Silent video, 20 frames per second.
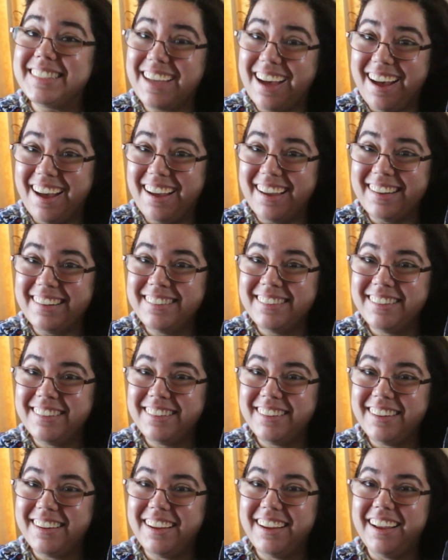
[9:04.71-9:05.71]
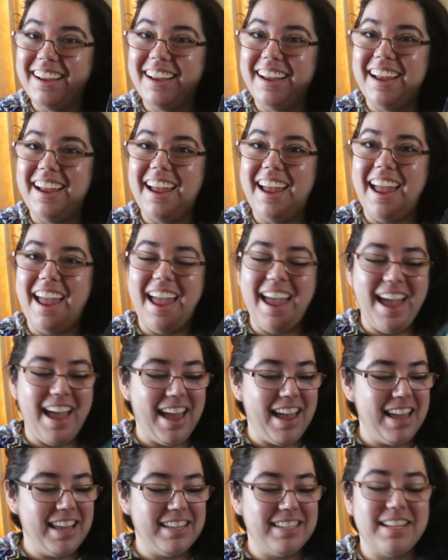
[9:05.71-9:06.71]
done.
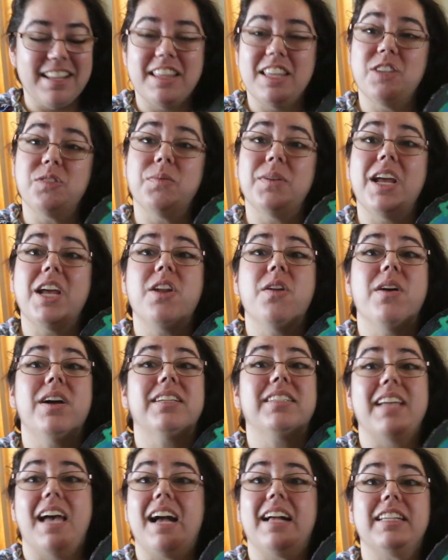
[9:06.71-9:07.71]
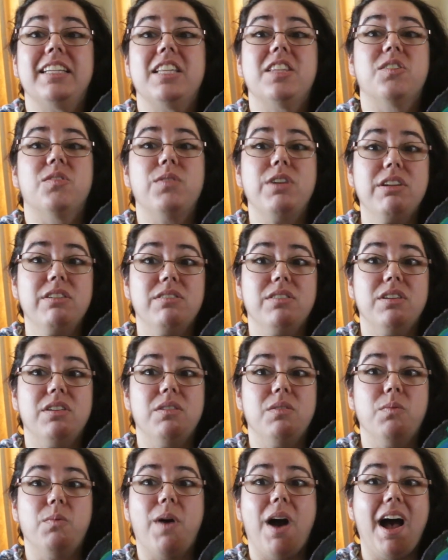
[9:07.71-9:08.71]
And this one I know exactly the
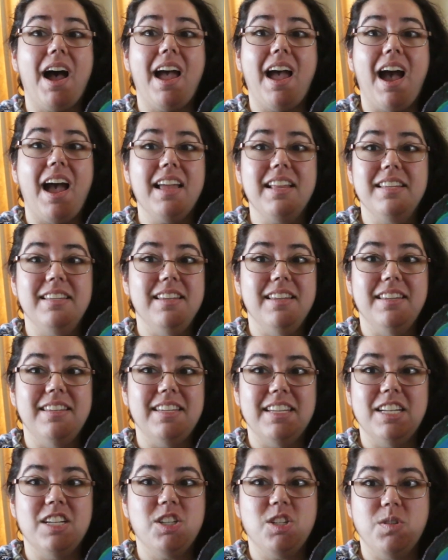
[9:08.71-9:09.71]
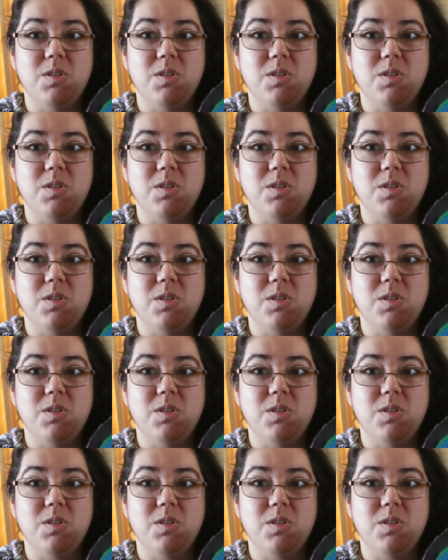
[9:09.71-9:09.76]
reason why I didn't